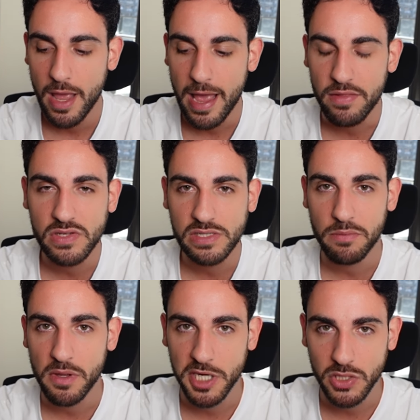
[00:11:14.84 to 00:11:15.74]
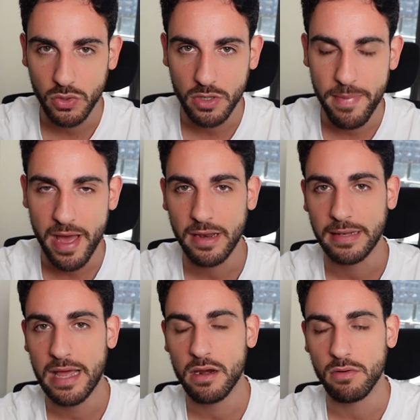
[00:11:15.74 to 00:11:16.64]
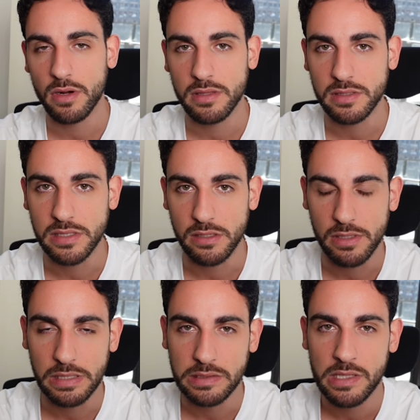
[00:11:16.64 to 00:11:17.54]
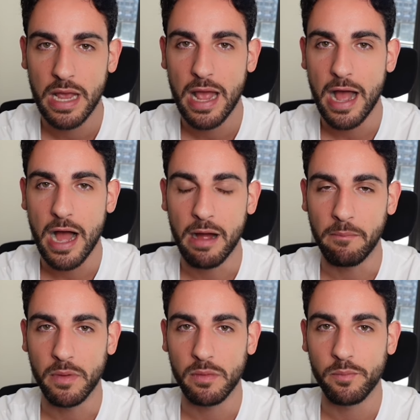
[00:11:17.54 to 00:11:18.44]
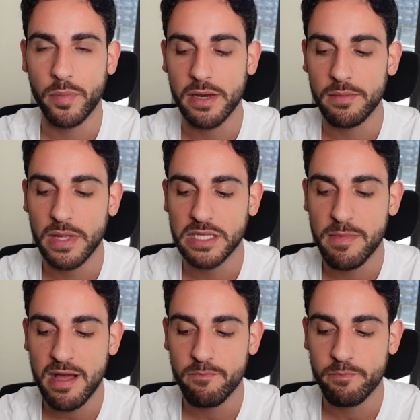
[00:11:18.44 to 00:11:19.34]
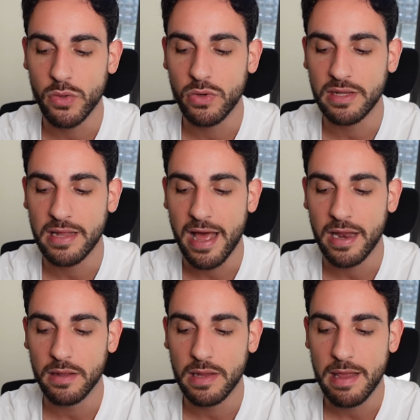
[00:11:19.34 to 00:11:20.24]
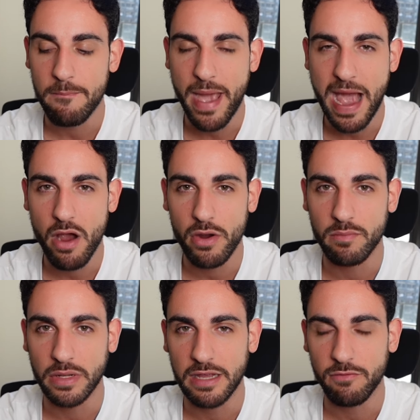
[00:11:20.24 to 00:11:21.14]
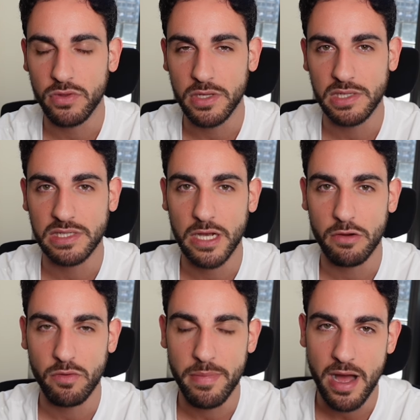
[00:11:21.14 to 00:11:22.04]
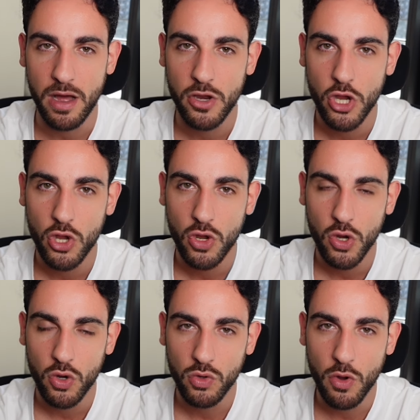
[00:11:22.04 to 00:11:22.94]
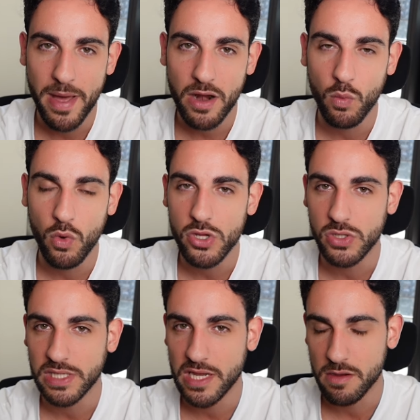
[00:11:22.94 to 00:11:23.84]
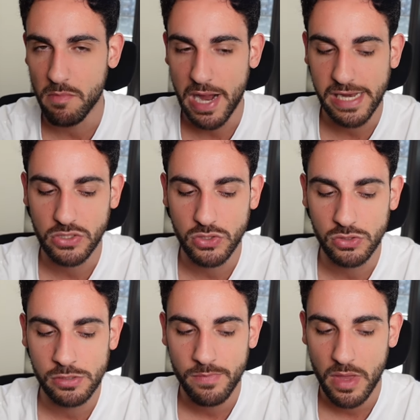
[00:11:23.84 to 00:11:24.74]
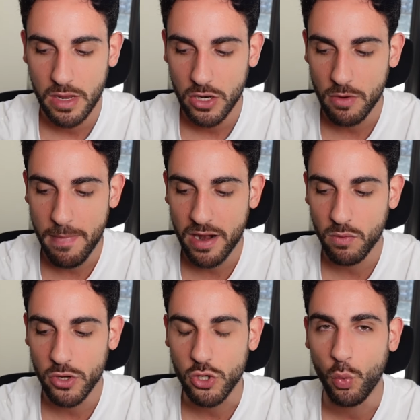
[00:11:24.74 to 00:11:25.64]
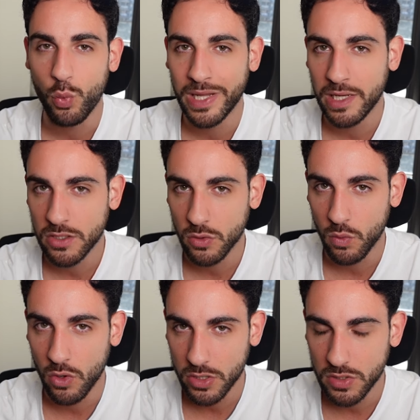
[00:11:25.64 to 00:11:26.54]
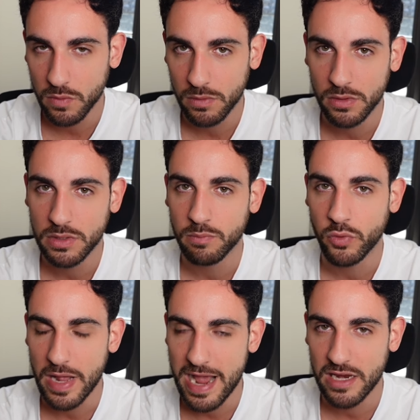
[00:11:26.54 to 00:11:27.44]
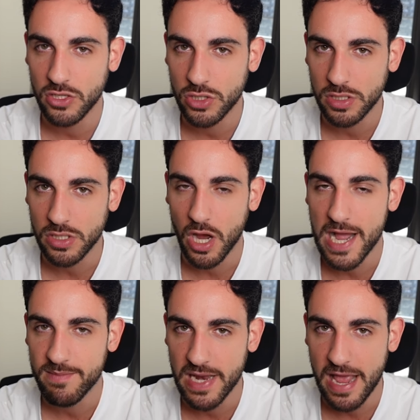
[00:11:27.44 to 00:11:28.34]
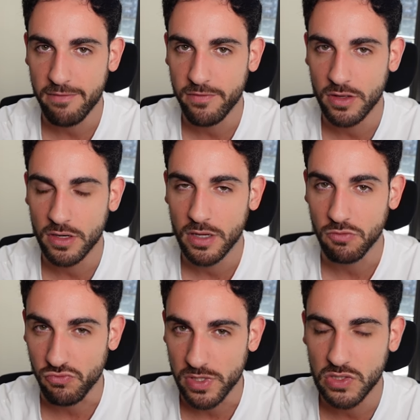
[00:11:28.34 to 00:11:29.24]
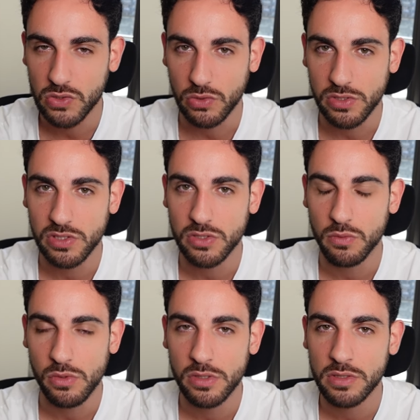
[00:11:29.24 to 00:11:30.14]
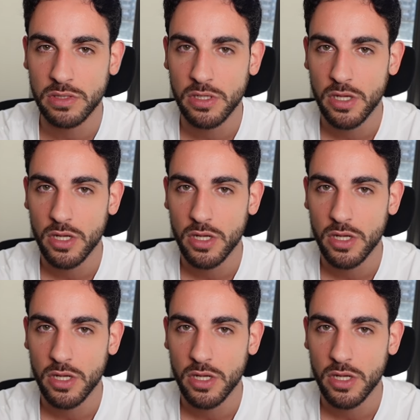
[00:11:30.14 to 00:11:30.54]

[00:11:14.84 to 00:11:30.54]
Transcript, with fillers: And this is something I'm going to talk about later on in this series, um, but it's about building that empowering belief within yourself about no matter what you set your mind to, no matter what you're willing to work towards, put energy, time and effort and resources towards,